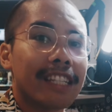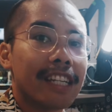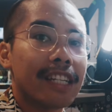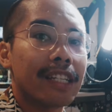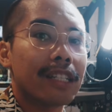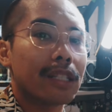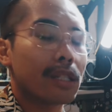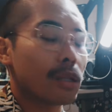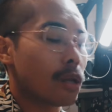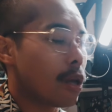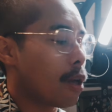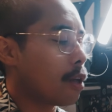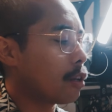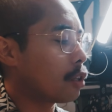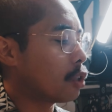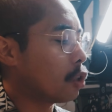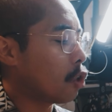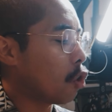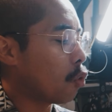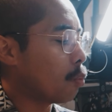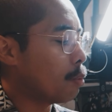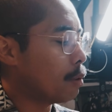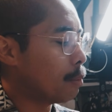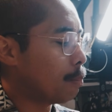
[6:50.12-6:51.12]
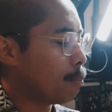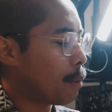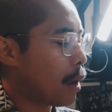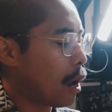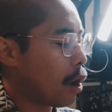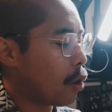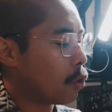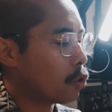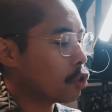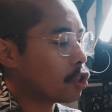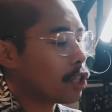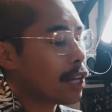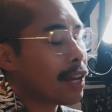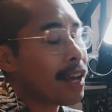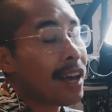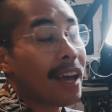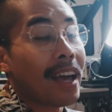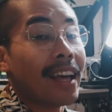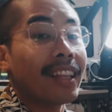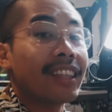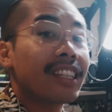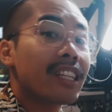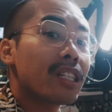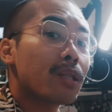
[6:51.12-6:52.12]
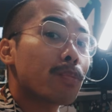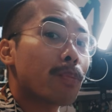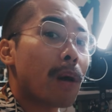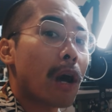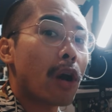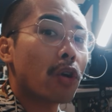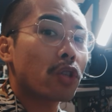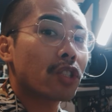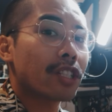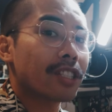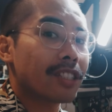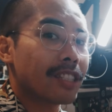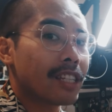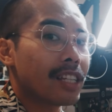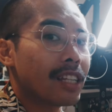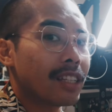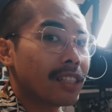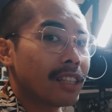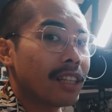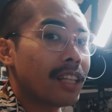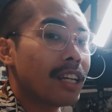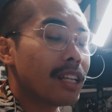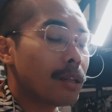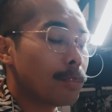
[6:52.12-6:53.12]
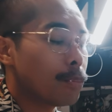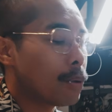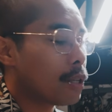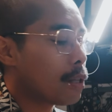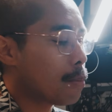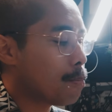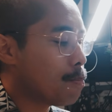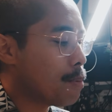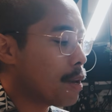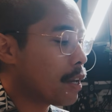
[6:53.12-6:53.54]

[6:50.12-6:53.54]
this global pouch. And this pouch is a little bit